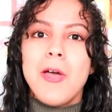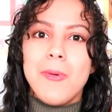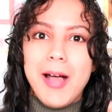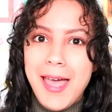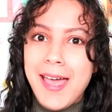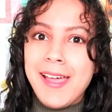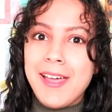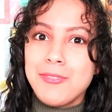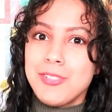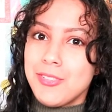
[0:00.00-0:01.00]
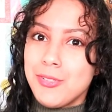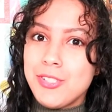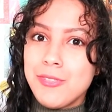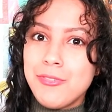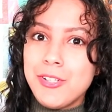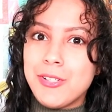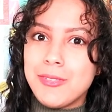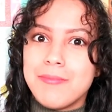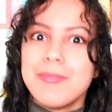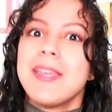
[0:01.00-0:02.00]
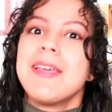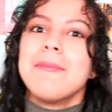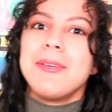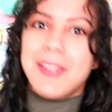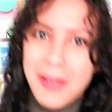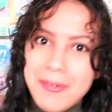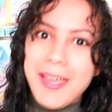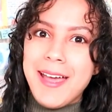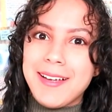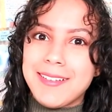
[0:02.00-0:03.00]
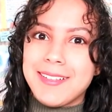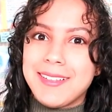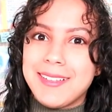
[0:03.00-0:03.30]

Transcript: Well, I have the solution for you. Become a hacker.